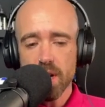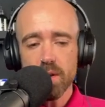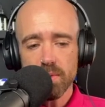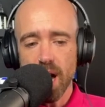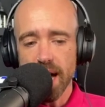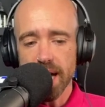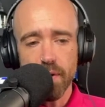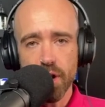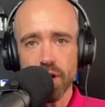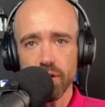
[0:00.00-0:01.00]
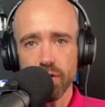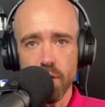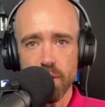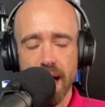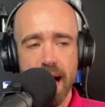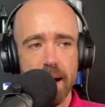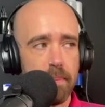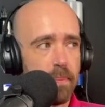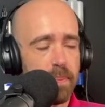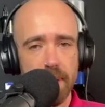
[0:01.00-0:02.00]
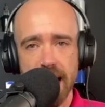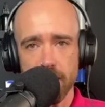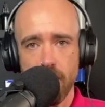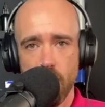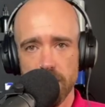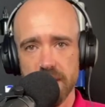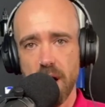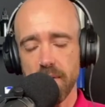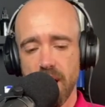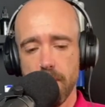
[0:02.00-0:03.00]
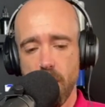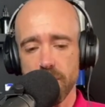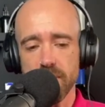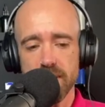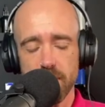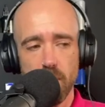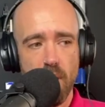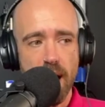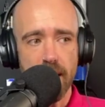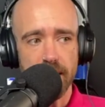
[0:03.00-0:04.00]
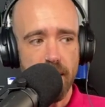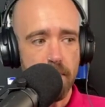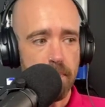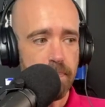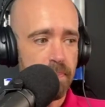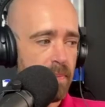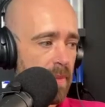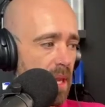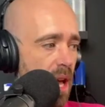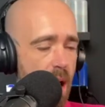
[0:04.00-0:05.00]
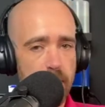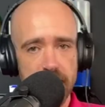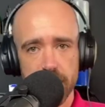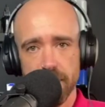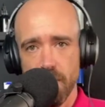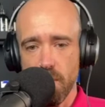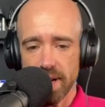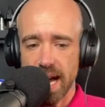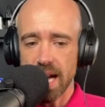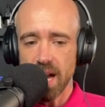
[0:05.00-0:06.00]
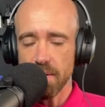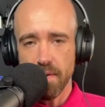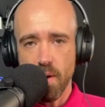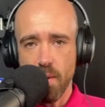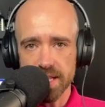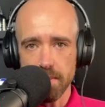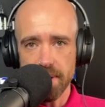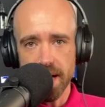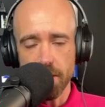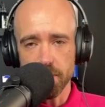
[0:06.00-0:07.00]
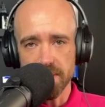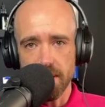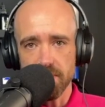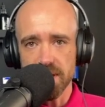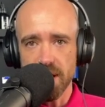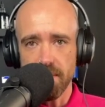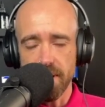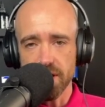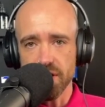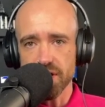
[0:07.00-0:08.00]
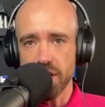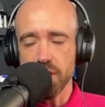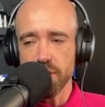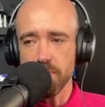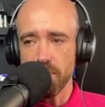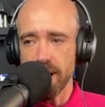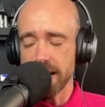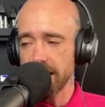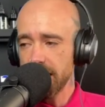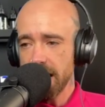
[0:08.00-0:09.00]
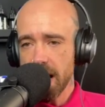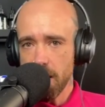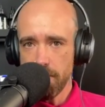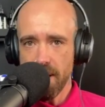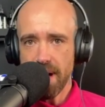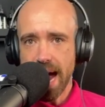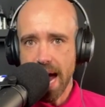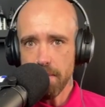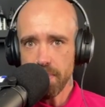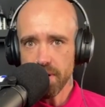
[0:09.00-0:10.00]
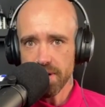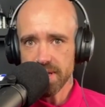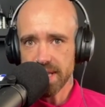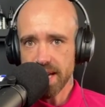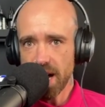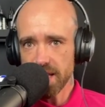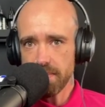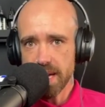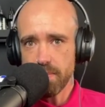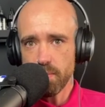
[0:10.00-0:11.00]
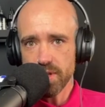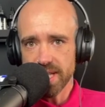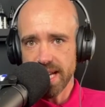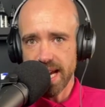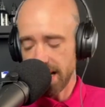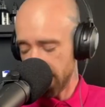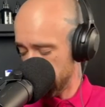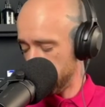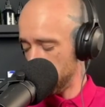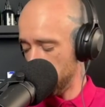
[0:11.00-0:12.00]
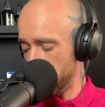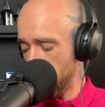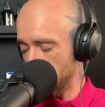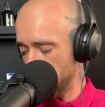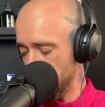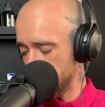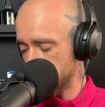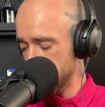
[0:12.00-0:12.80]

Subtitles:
like if you're gonna do that black metal stuff like Motionless in White and Bleeding Through and that, like throw in some pianos or synths or something, just so you can bring a bit of ambience to get under people's skin and they can sort of feel like